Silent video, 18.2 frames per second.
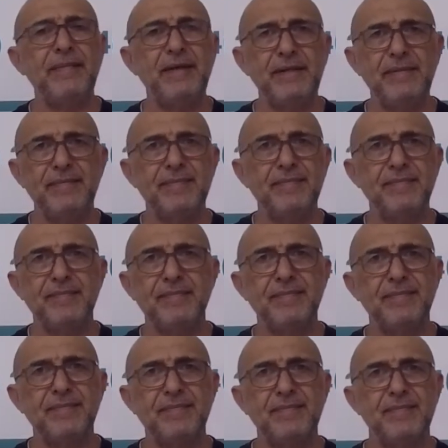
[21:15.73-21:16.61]
it.
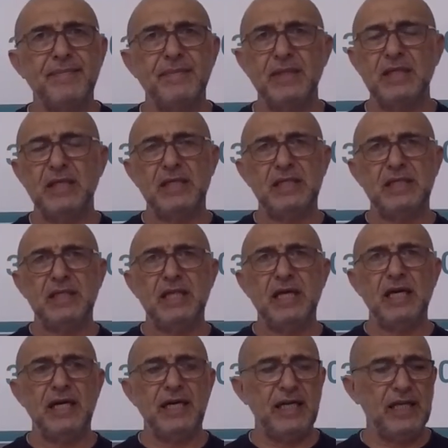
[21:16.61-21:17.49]
It's
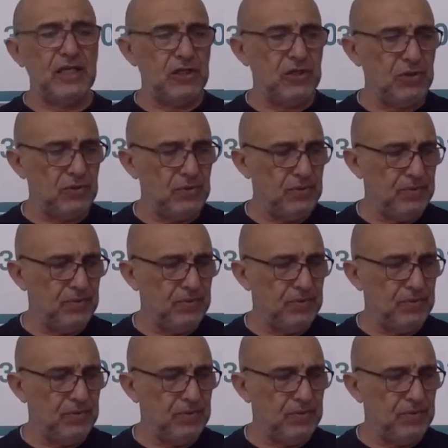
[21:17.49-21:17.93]
not an issue.